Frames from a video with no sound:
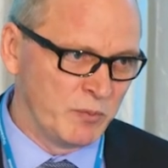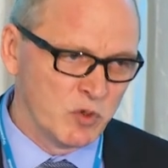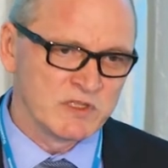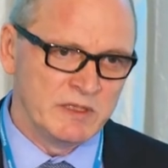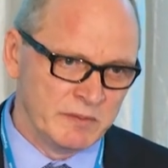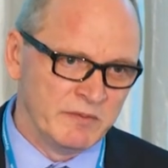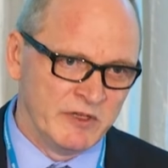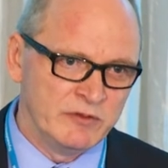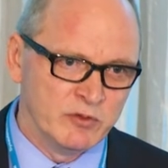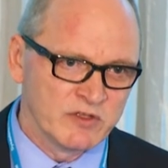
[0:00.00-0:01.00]
Mostly we
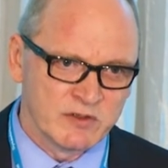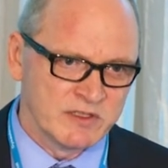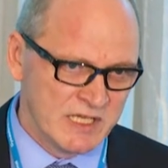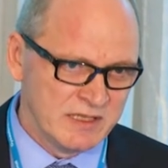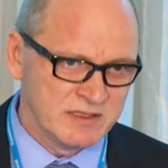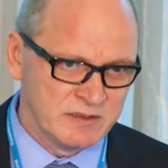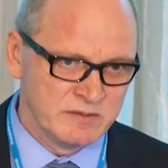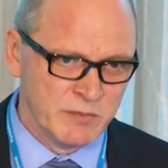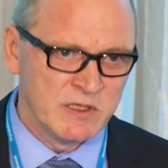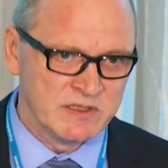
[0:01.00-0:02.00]
use also
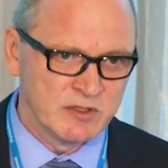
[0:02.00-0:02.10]
10-minute